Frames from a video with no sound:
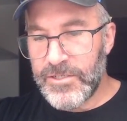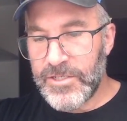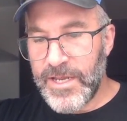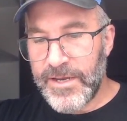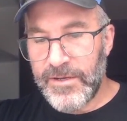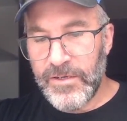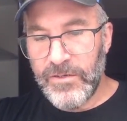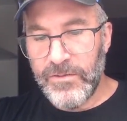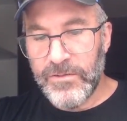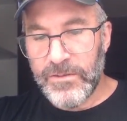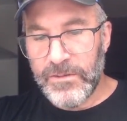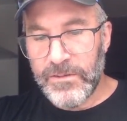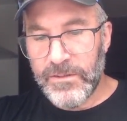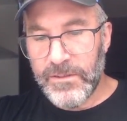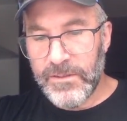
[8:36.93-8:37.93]

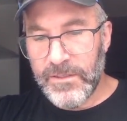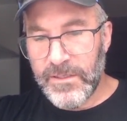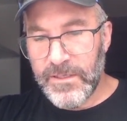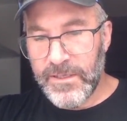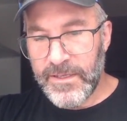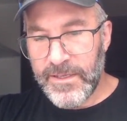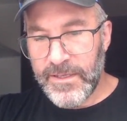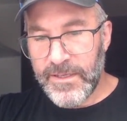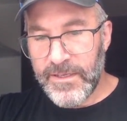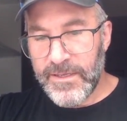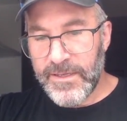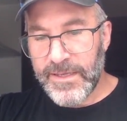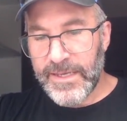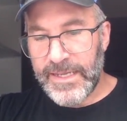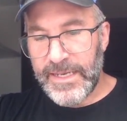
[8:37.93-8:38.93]
Chandelure,
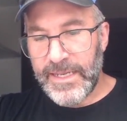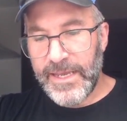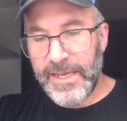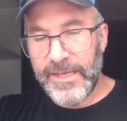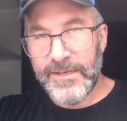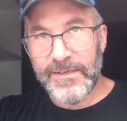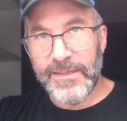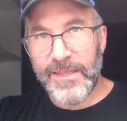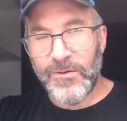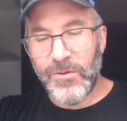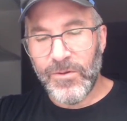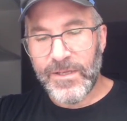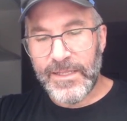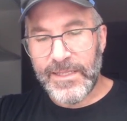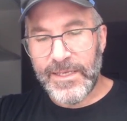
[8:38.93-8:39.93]
Gallade, look at that whole